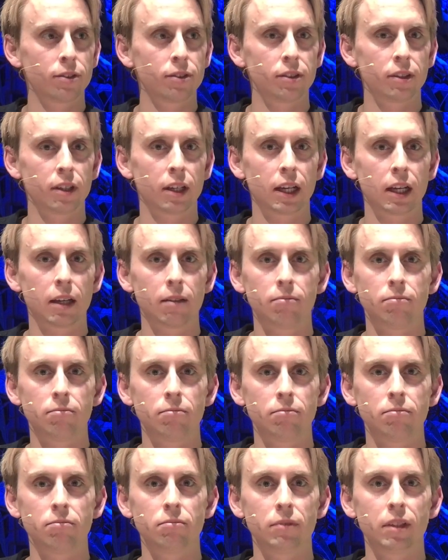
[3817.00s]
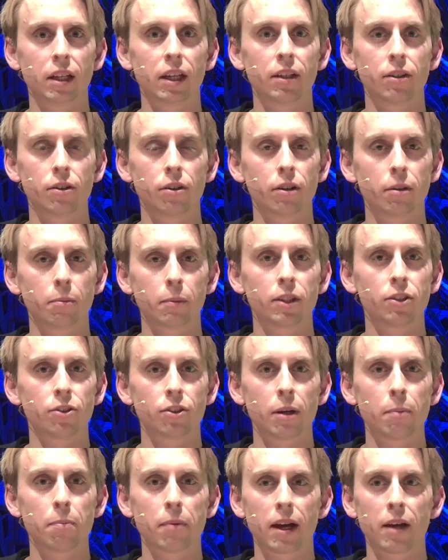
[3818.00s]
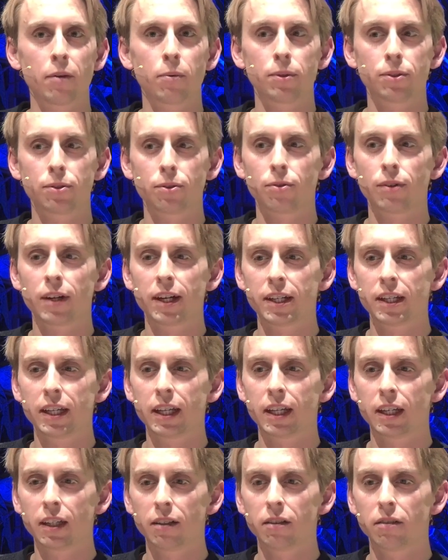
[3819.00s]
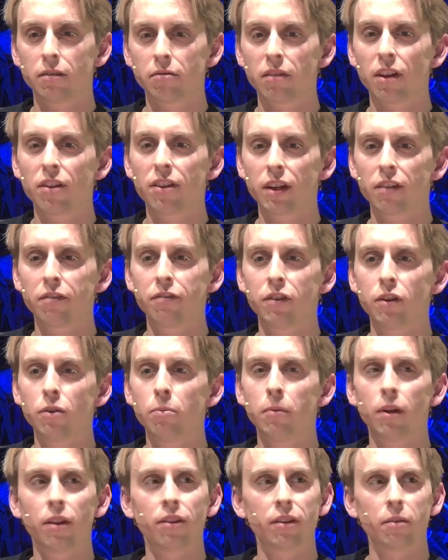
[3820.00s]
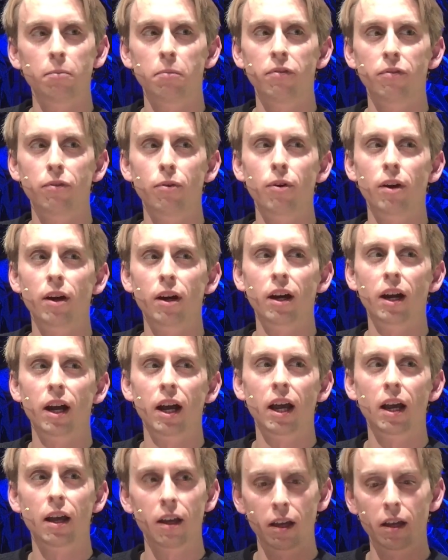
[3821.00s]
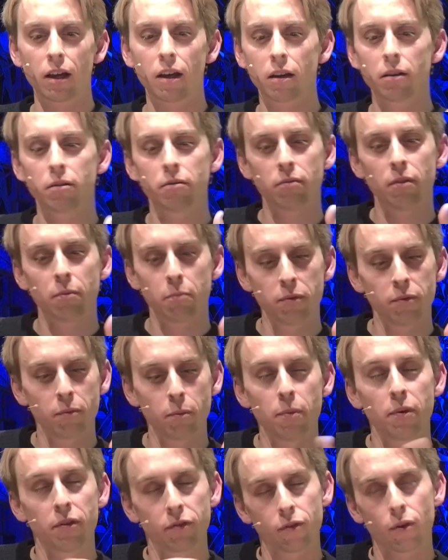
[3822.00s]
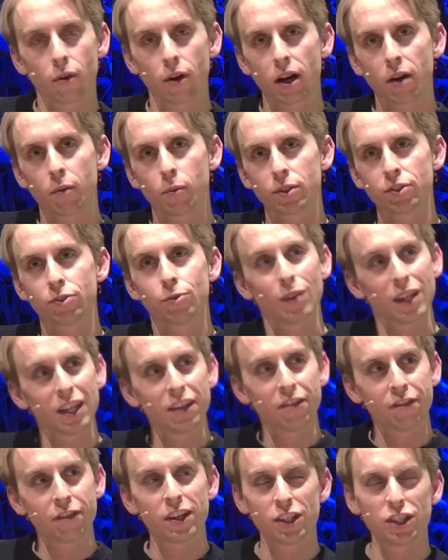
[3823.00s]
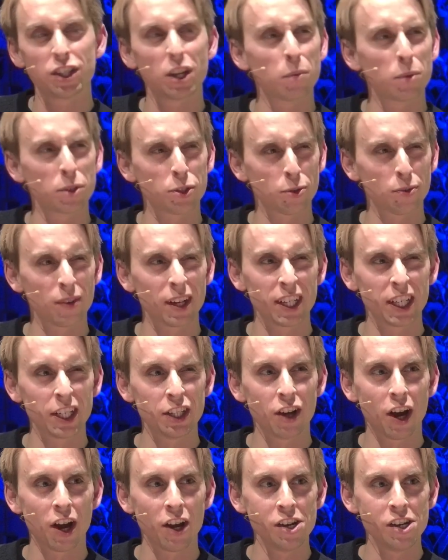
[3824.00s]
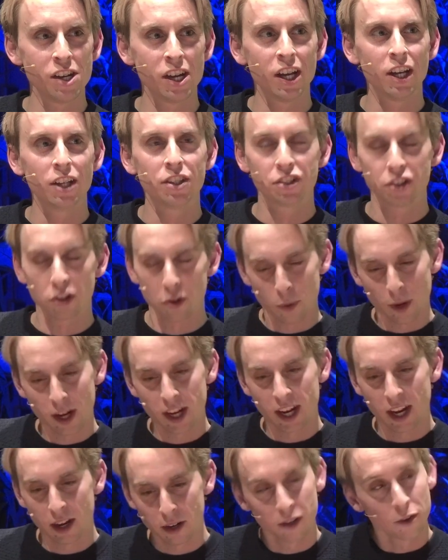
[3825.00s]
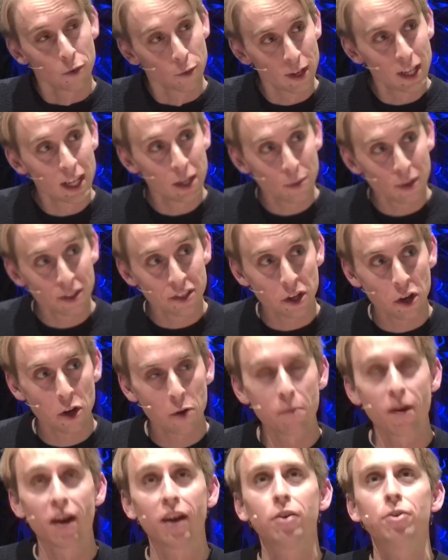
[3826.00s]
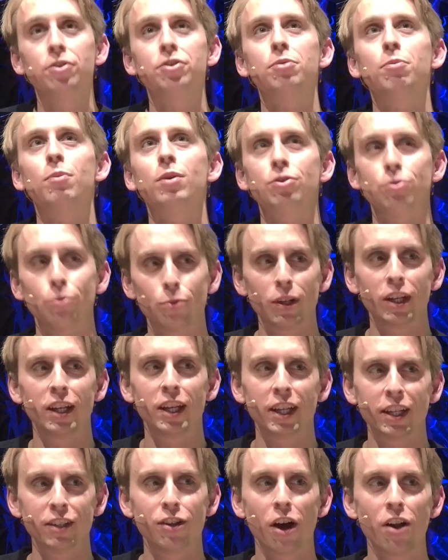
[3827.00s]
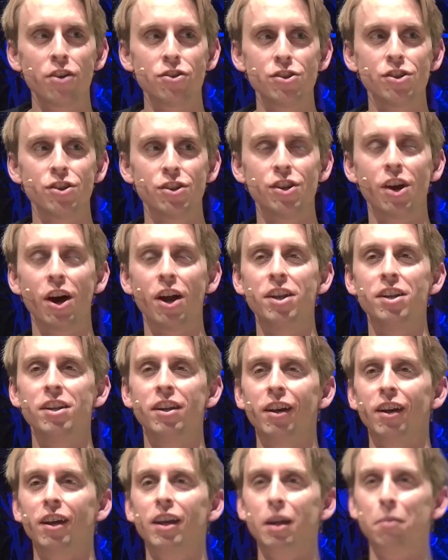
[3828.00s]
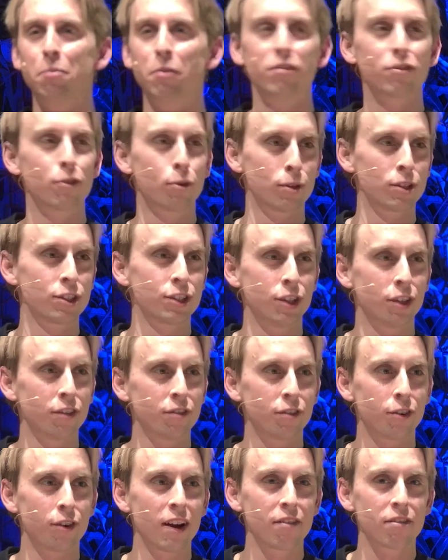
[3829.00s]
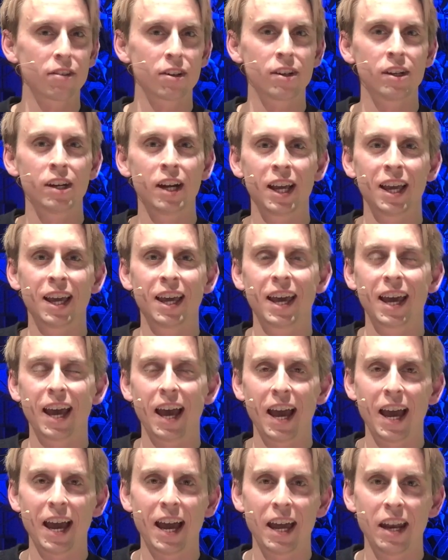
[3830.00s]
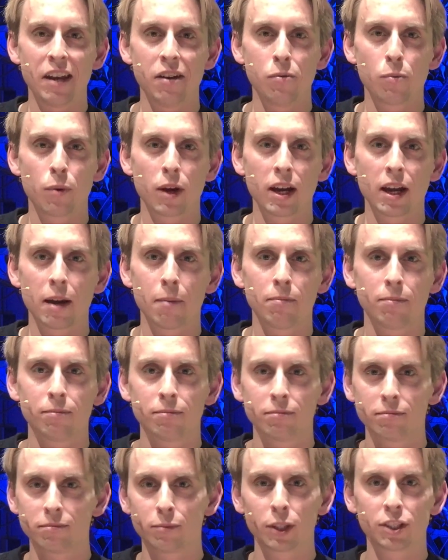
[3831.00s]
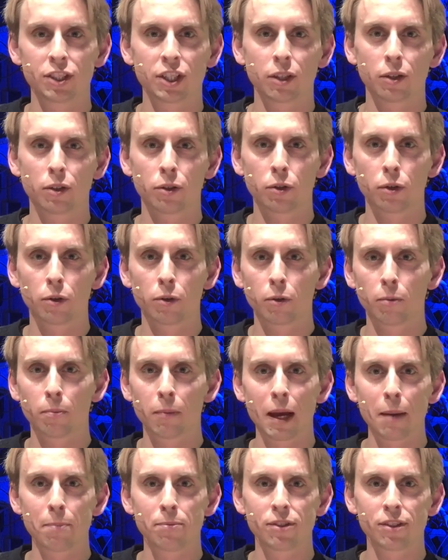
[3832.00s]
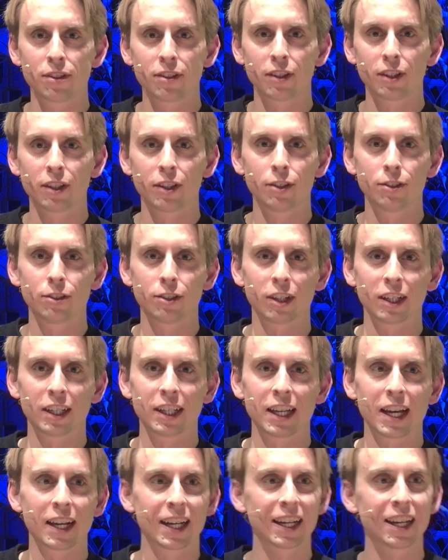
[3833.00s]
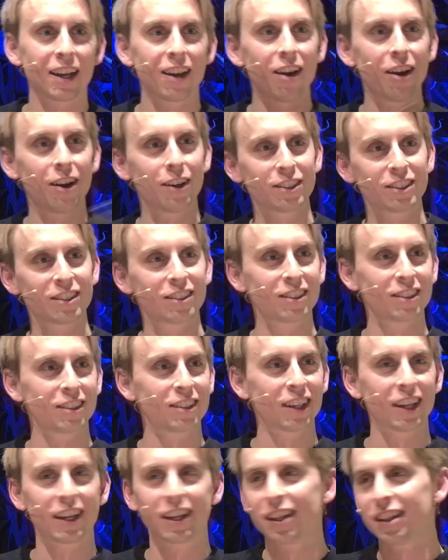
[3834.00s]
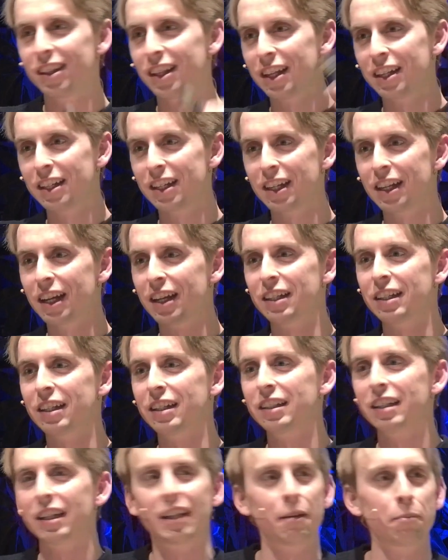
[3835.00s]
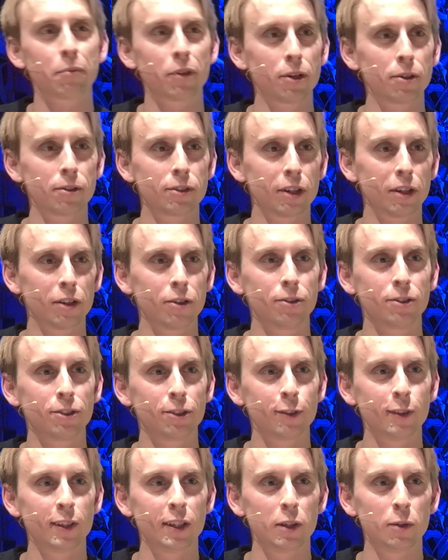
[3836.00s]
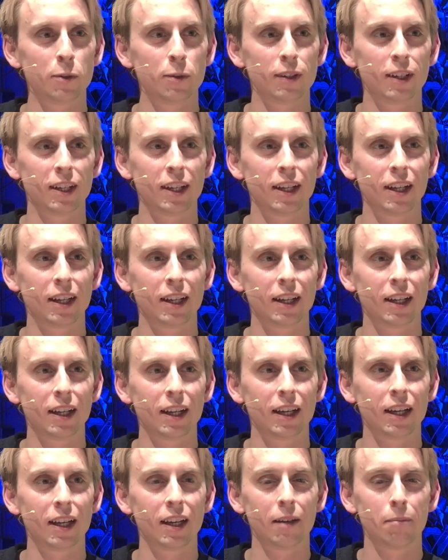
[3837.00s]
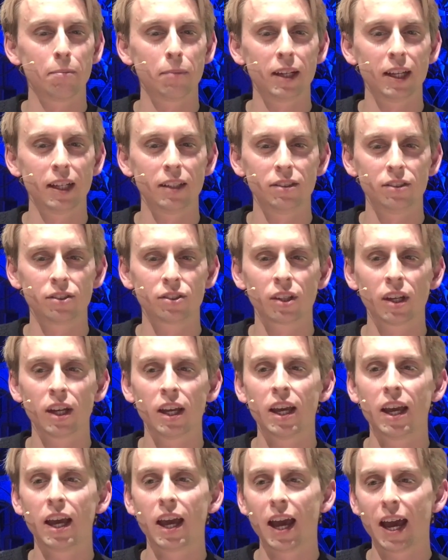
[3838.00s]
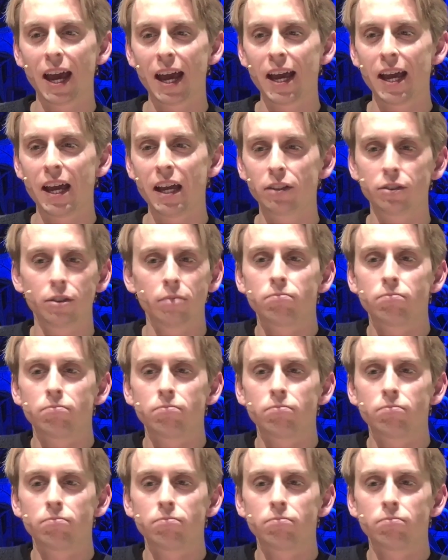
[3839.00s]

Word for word: um, uh, during my trip I was already, I think a few months in before uh, b before I was really finished, I was already done. Mm-hmm. So when I really was home, I also was really done, done. Mm-hmm. But of course not forever. Mm-hmm. And when I'm watching on Google Maps, usually I get lost and, and, and, and, and I'm going to look to new uh, places. Mm-hmm. uh, so